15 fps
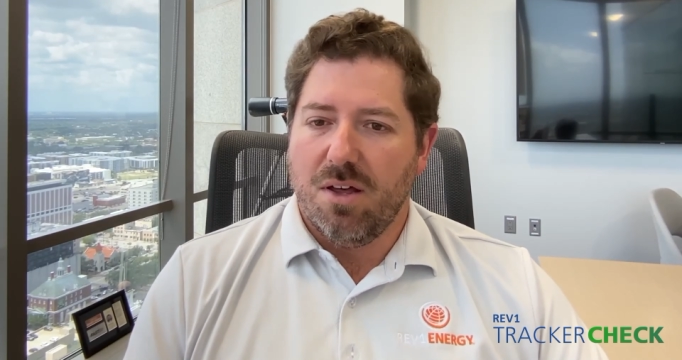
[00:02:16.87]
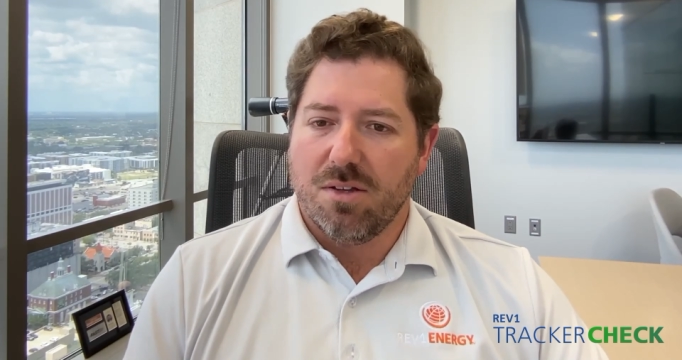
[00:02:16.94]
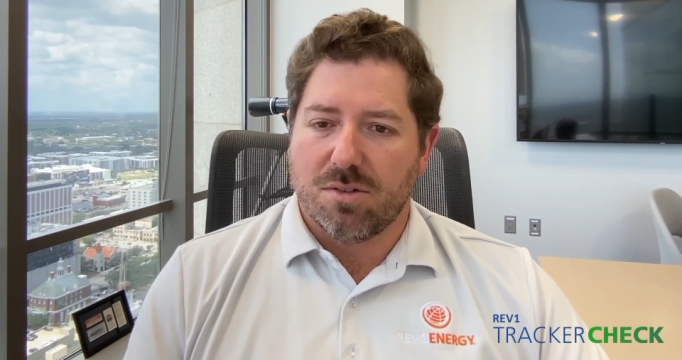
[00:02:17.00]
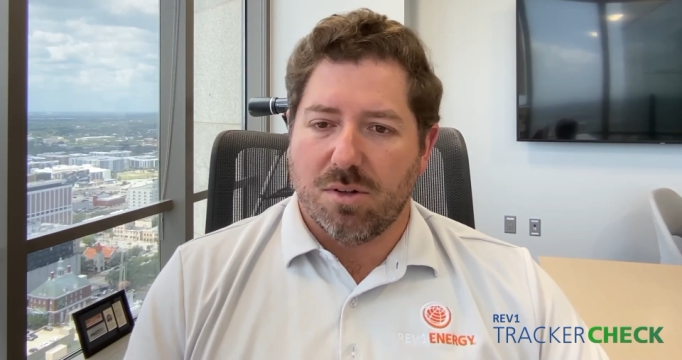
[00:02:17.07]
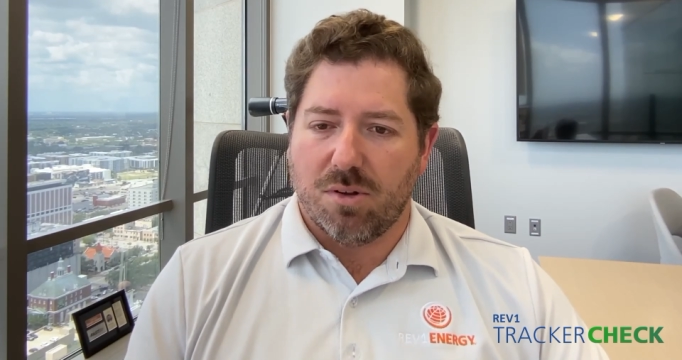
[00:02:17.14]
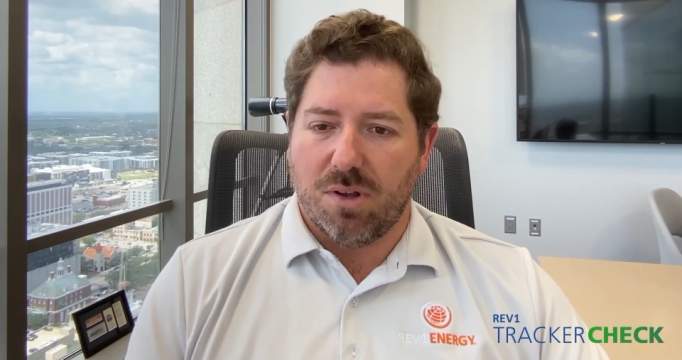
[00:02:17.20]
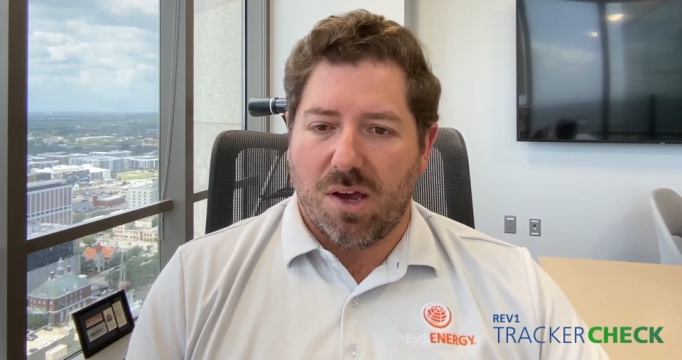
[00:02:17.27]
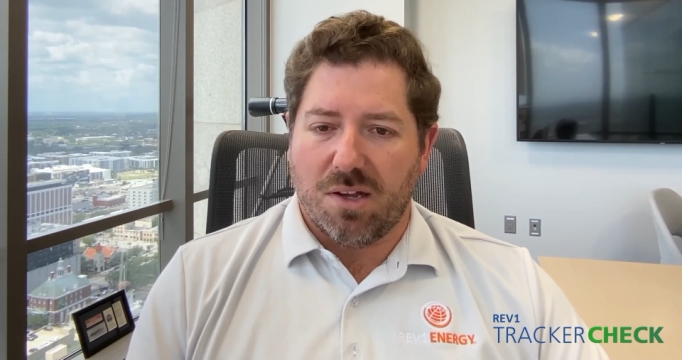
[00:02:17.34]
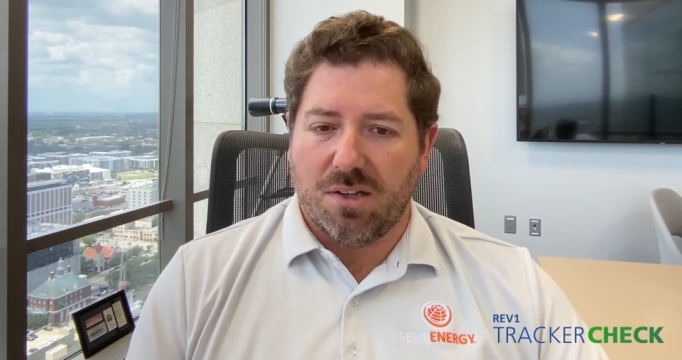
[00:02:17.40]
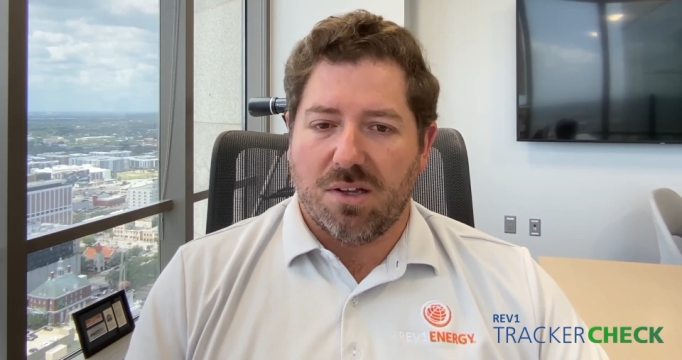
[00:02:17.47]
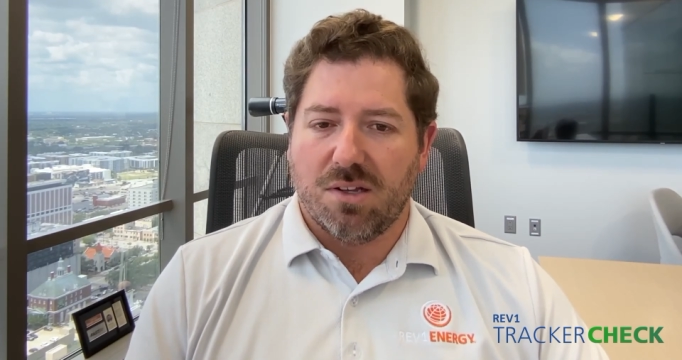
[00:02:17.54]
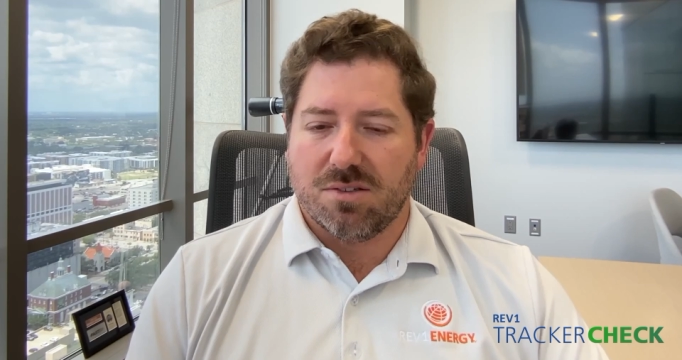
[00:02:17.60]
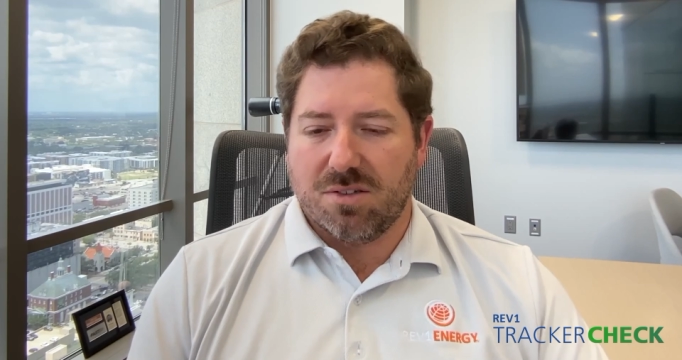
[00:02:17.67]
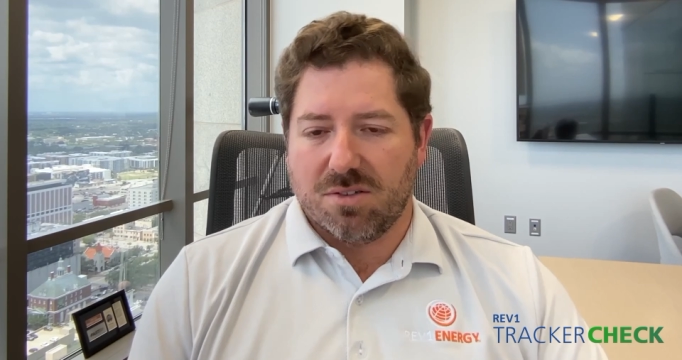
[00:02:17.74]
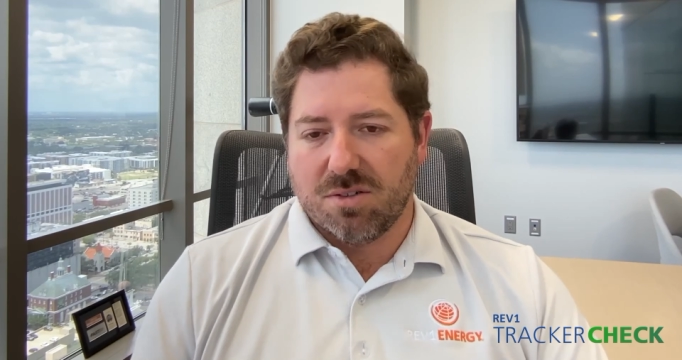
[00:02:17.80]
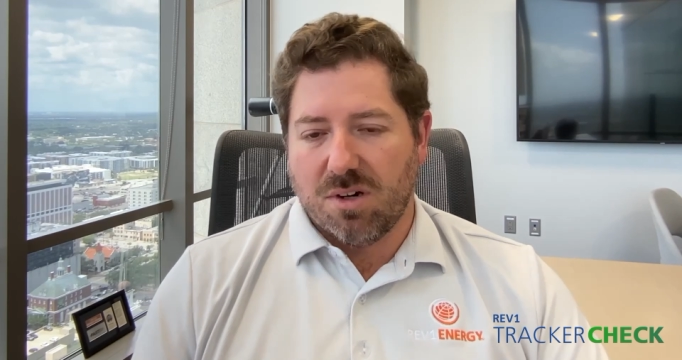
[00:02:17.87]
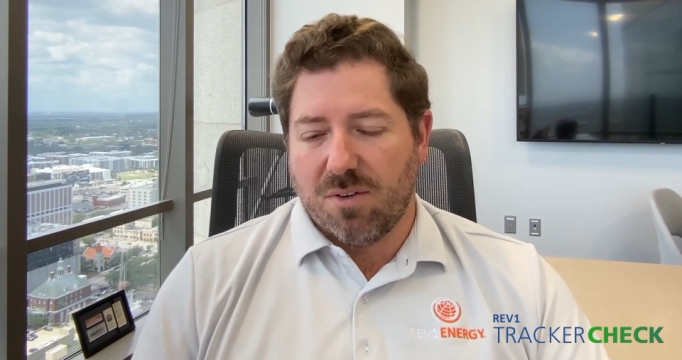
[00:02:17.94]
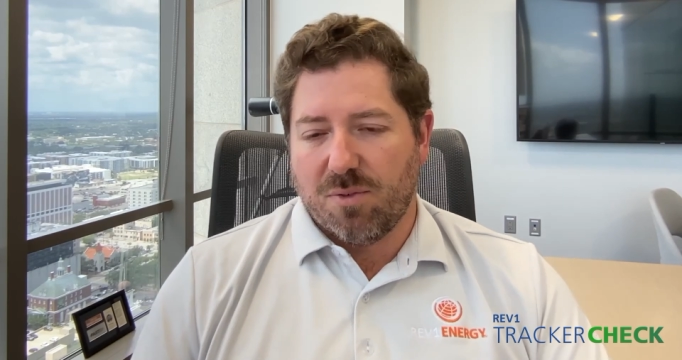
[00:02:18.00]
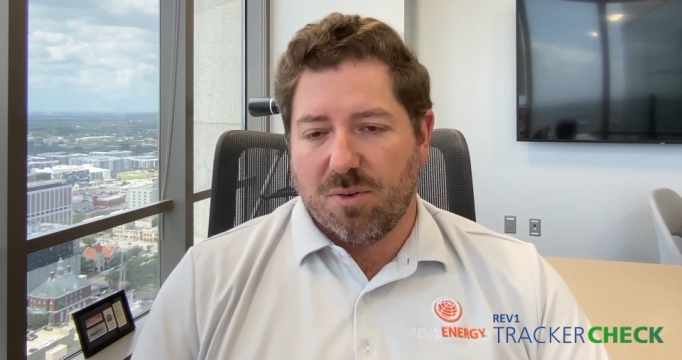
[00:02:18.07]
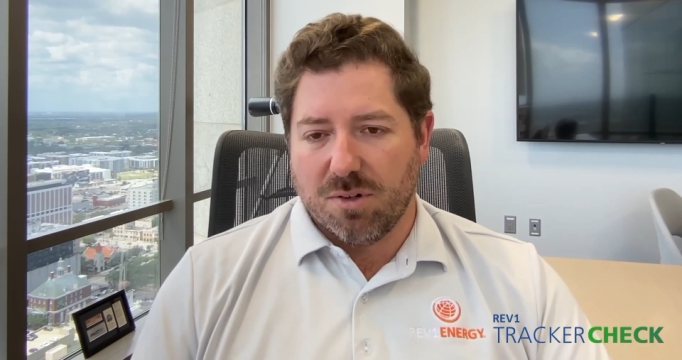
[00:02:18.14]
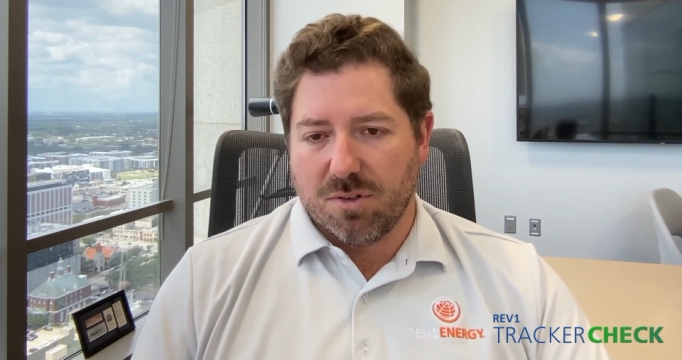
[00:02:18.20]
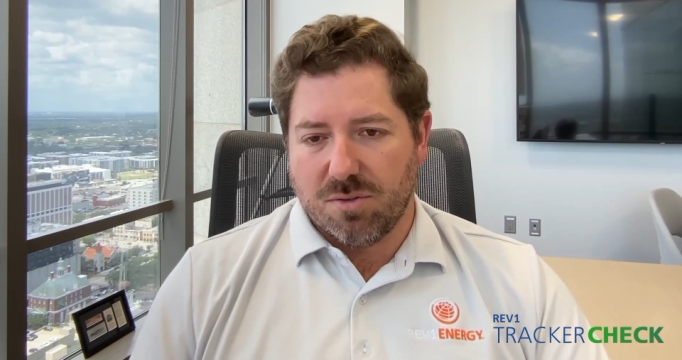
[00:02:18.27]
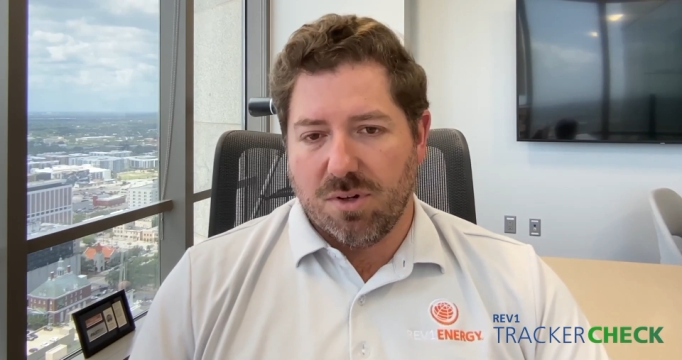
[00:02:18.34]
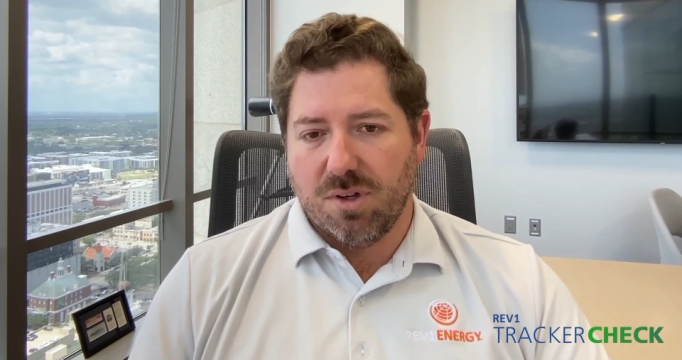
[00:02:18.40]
So the idea is the software is